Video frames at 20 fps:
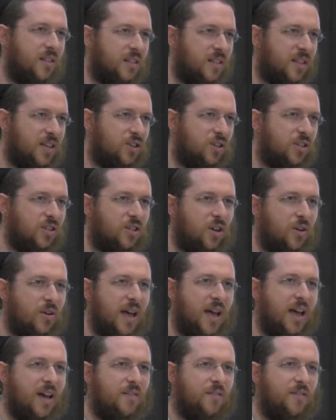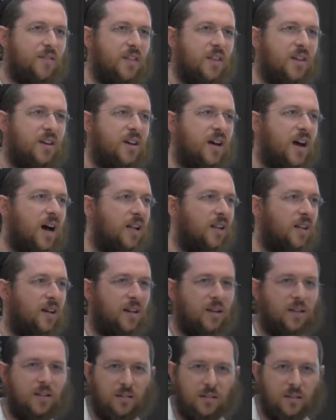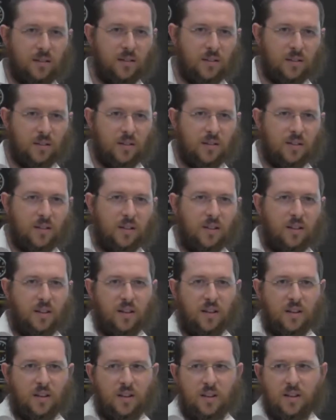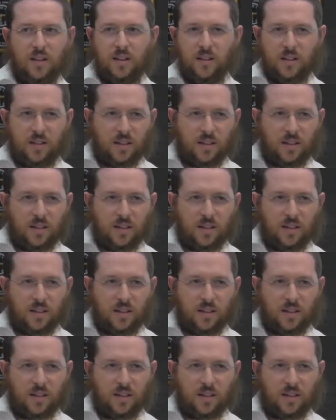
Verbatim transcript: they just don't have the color, the, the